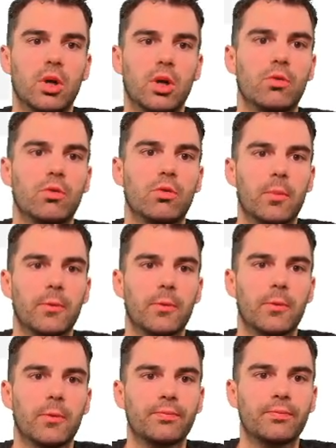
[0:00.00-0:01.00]
That
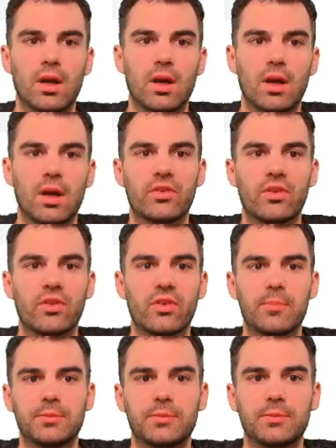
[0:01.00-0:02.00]
as a last step,
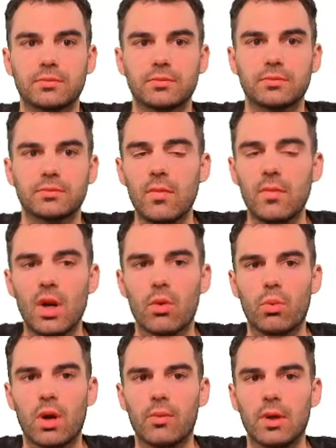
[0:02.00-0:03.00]
we
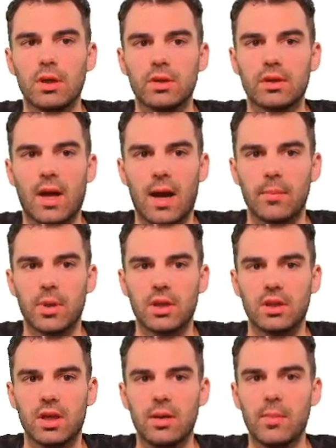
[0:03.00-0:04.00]
will type in the
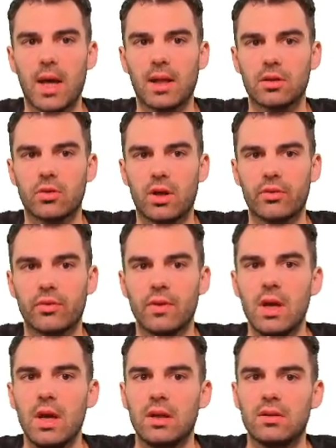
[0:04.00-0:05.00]
email address.
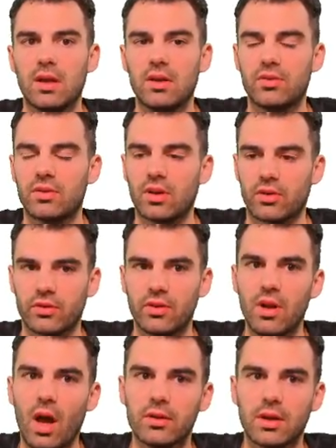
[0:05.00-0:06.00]
This does
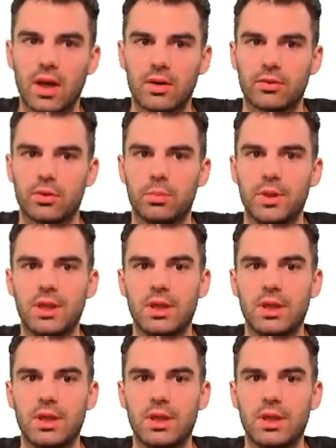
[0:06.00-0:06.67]
not have to be the